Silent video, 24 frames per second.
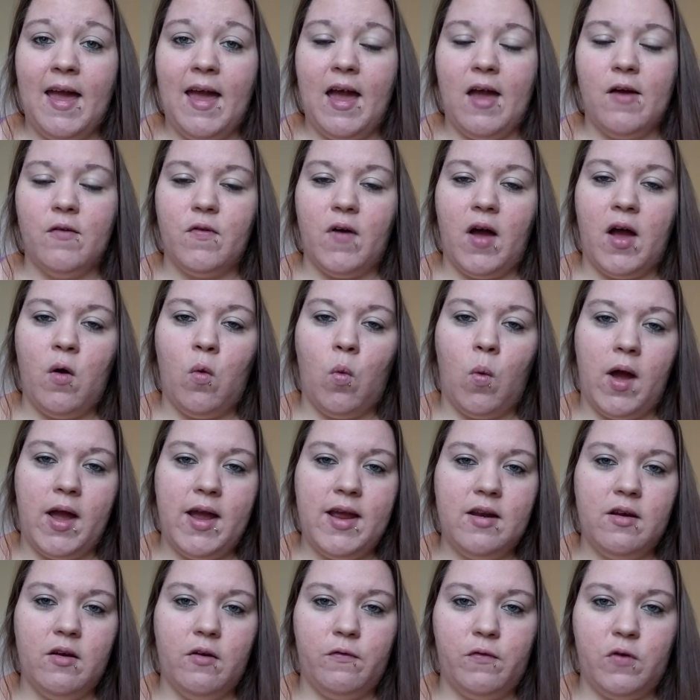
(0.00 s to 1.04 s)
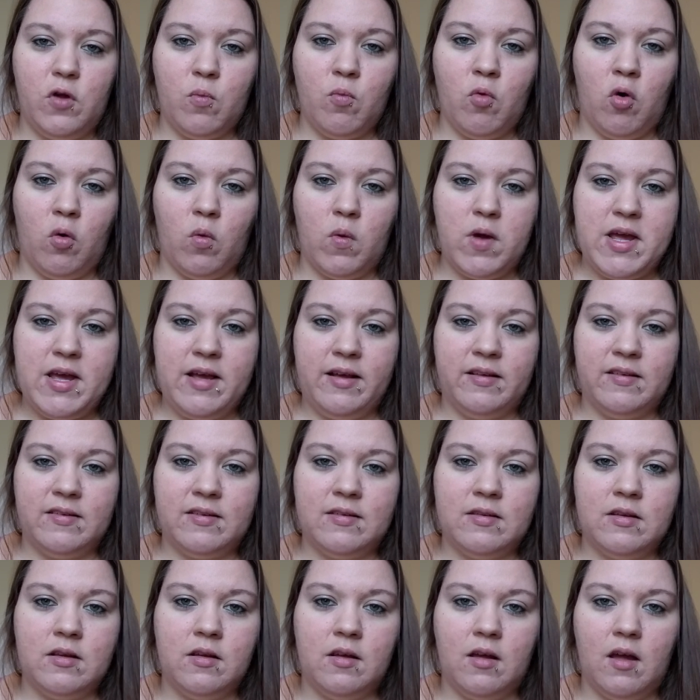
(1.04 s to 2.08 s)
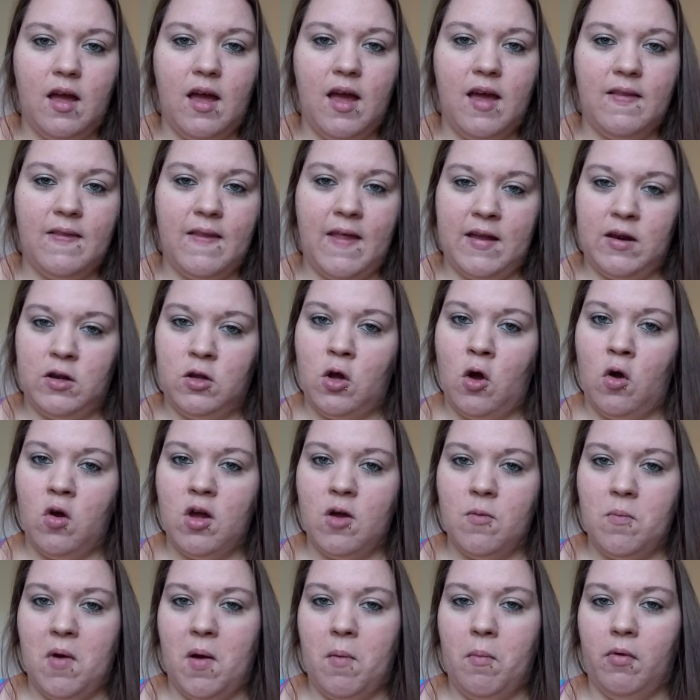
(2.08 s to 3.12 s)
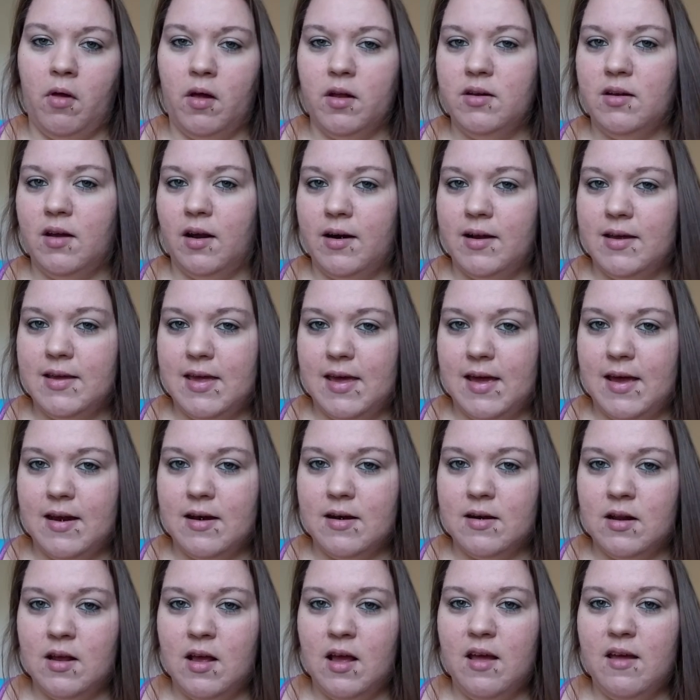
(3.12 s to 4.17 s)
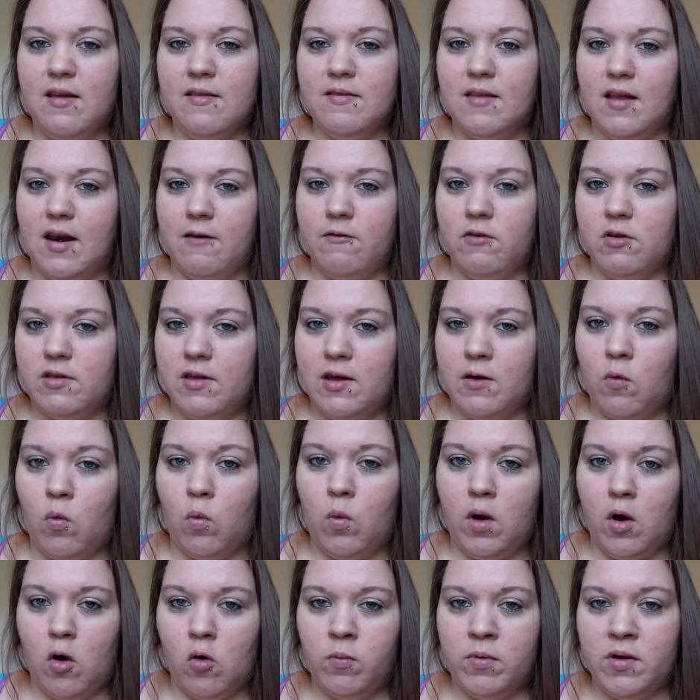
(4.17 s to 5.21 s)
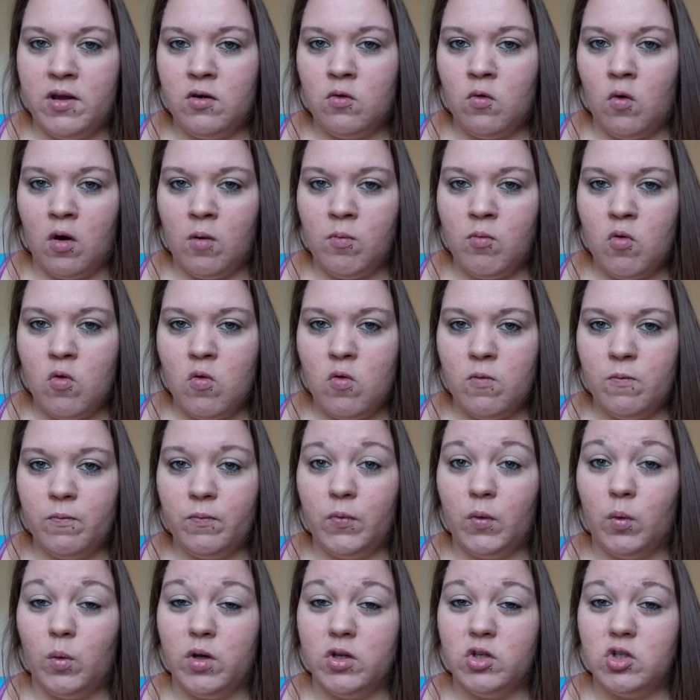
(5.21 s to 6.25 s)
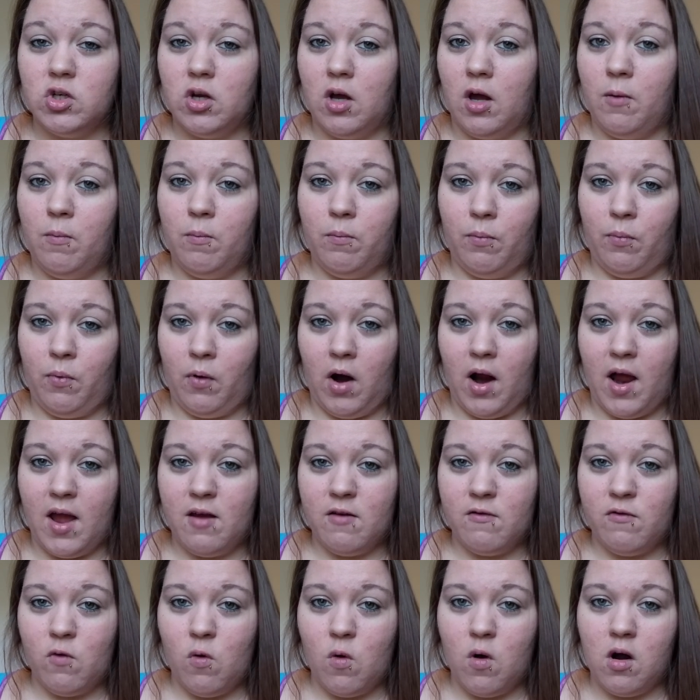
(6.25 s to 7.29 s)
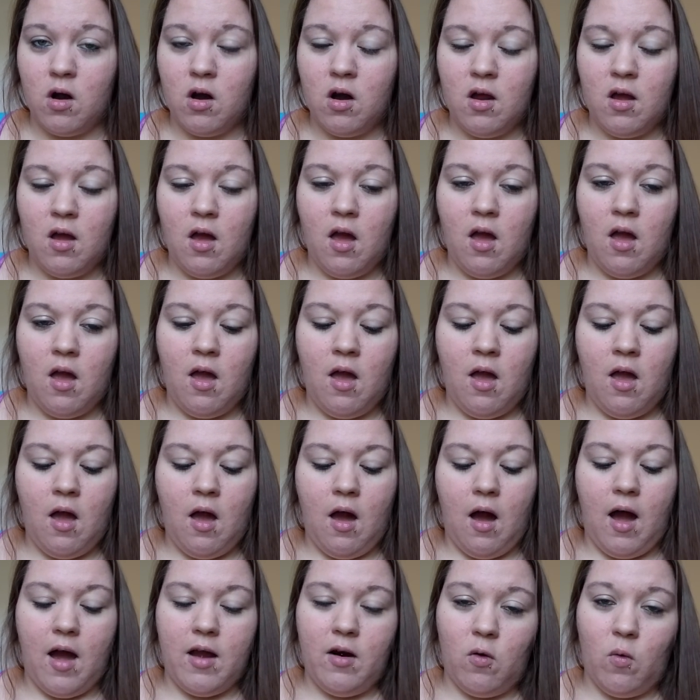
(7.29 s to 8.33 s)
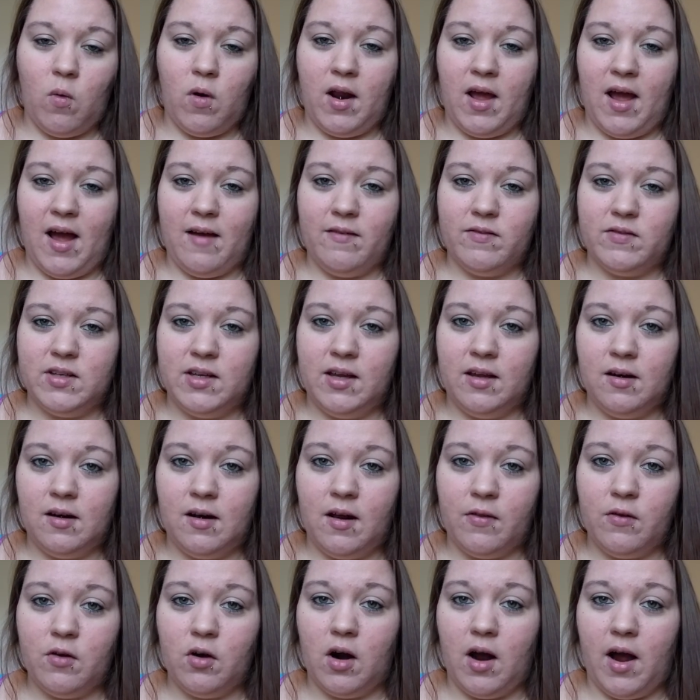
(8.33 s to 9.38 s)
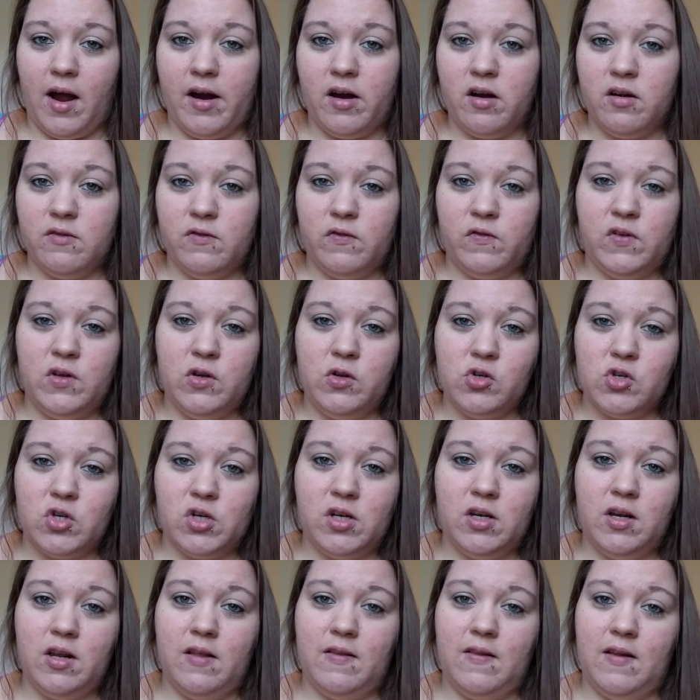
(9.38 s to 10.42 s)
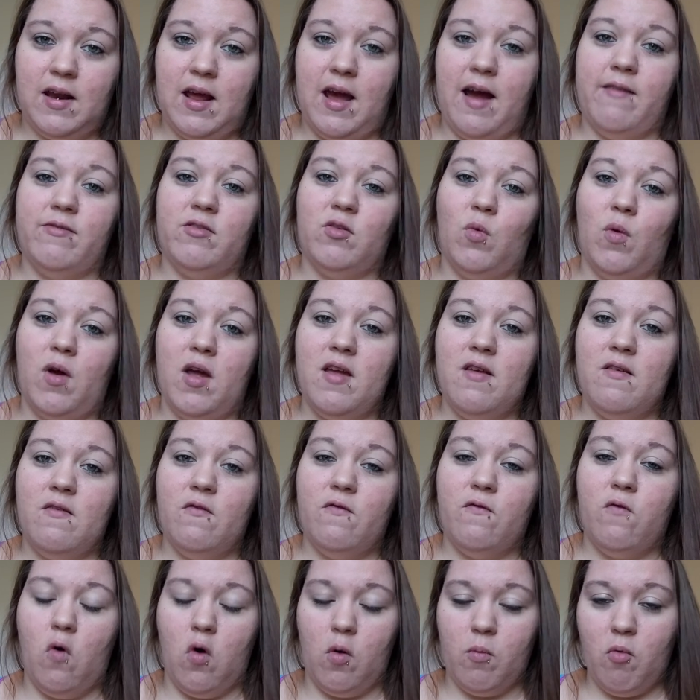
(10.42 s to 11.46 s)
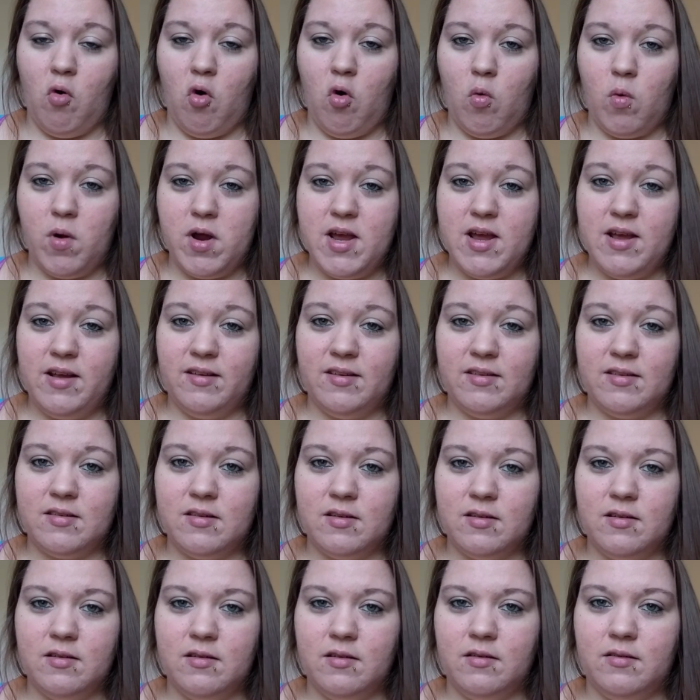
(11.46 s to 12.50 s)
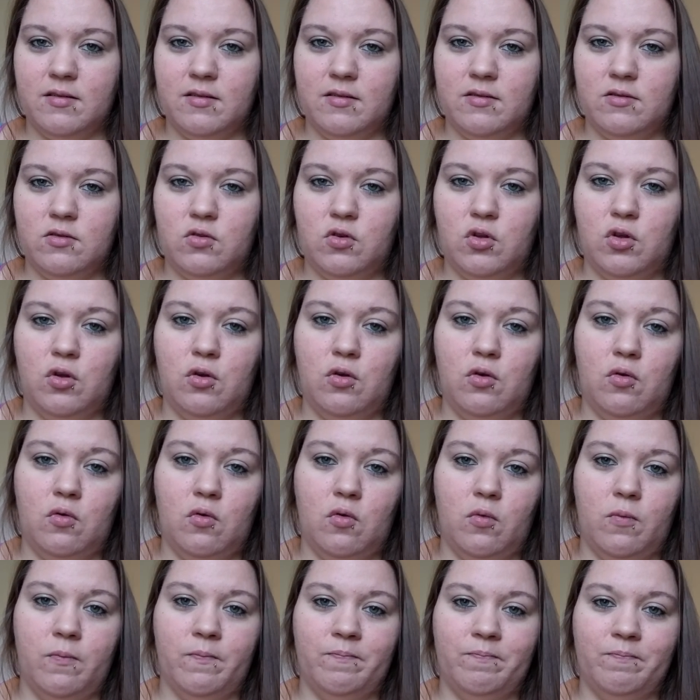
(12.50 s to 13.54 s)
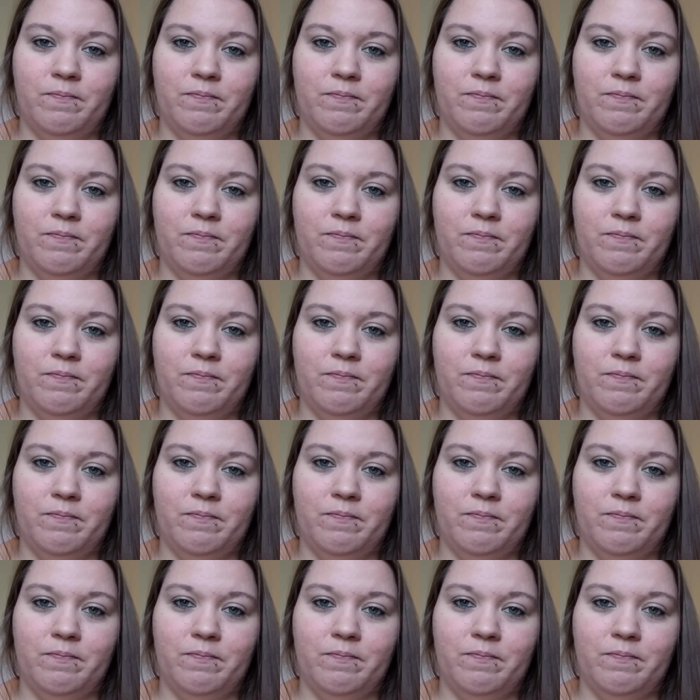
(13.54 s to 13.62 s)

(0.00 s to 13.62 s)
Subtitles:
if I wait a few more weeks and then go get my blood done again, that everything will be normal, which I'm praying for. I don't want to have to get another iron infusion and then have to wait 4 more weeks to